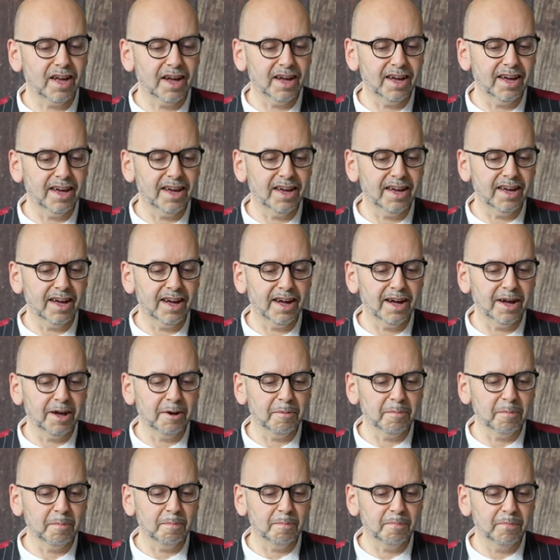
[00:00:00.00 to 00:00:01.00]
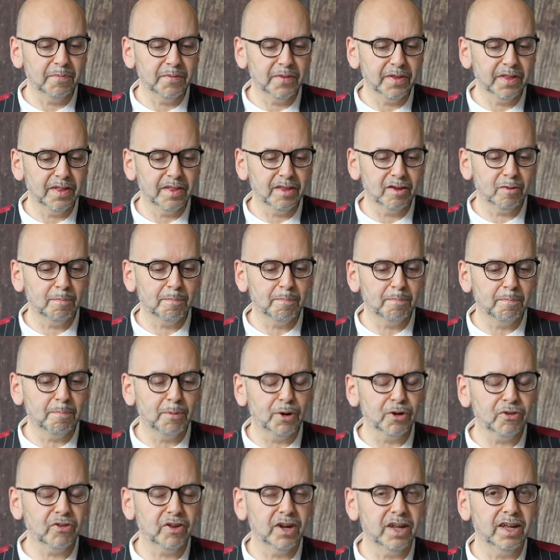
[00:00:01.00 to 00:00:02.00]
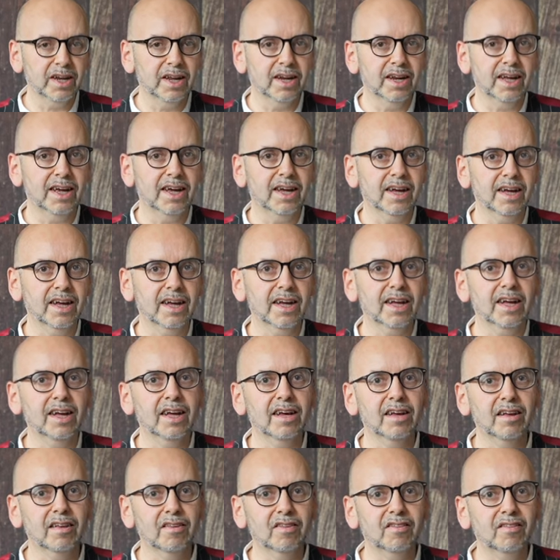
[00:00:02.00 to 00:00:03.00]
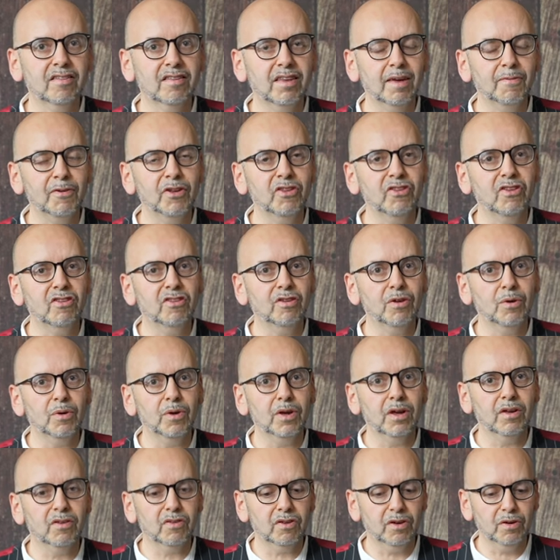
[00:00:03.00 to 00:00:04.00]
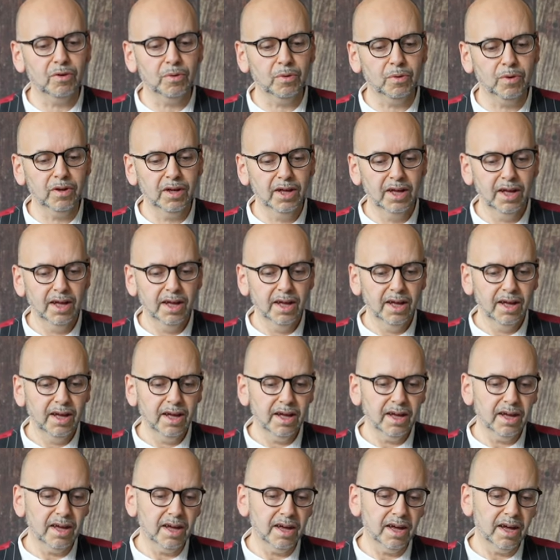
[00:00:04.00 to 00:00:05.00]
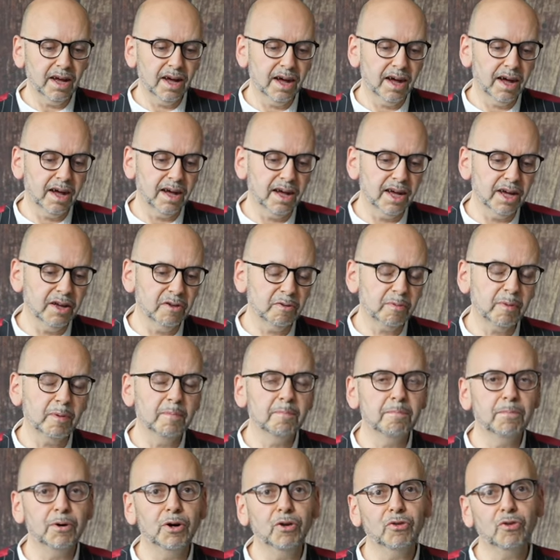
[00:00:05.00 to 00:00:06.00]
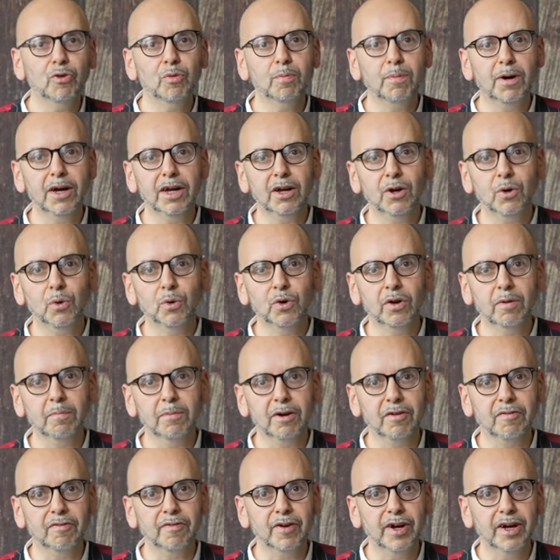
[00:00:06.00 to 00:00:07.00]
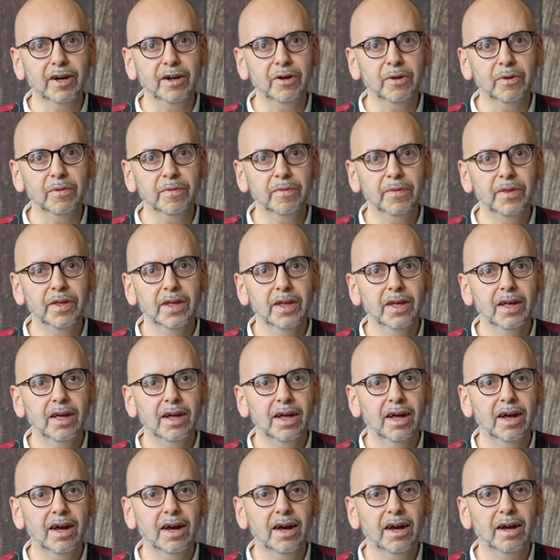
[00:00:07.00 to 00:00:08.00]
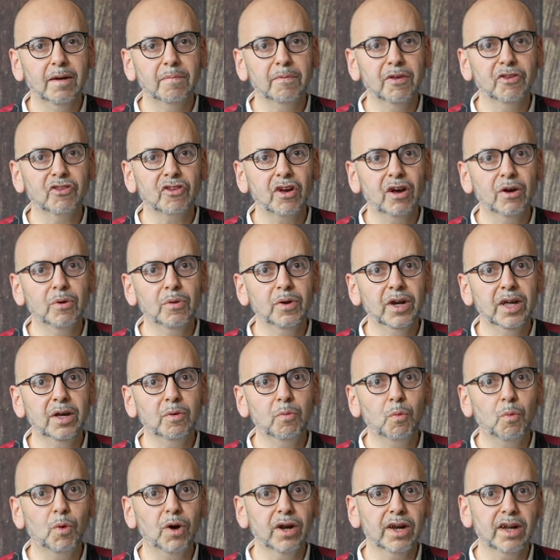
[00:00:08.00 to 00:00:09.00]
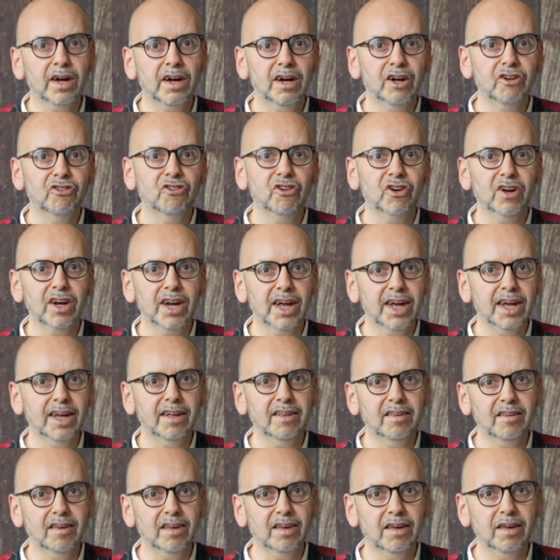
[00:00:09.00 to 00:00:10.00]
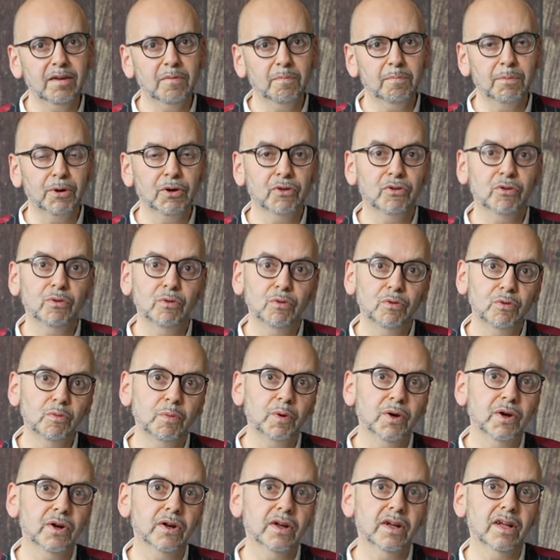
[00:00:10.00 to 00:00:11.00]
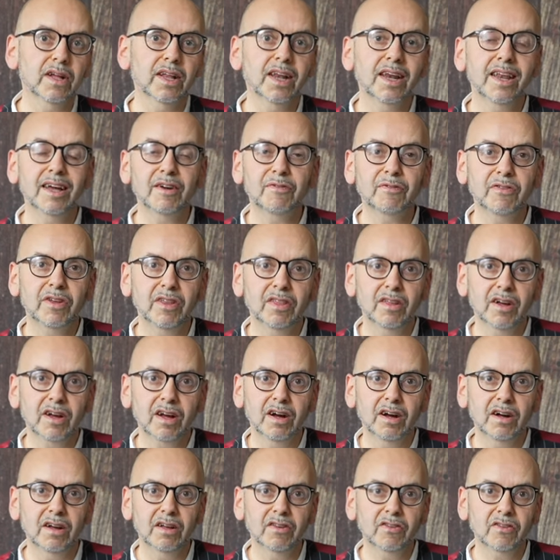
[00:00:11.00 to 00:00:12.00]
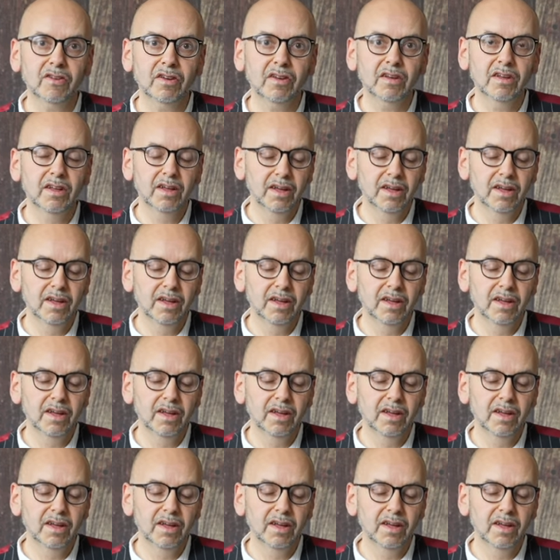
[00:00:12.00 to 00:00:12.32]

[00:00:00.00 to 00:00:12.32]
a, this bottling in here is 72 years old. It's been bottled by Gordon MacPhail. There's only 180 bottles were left in the cask,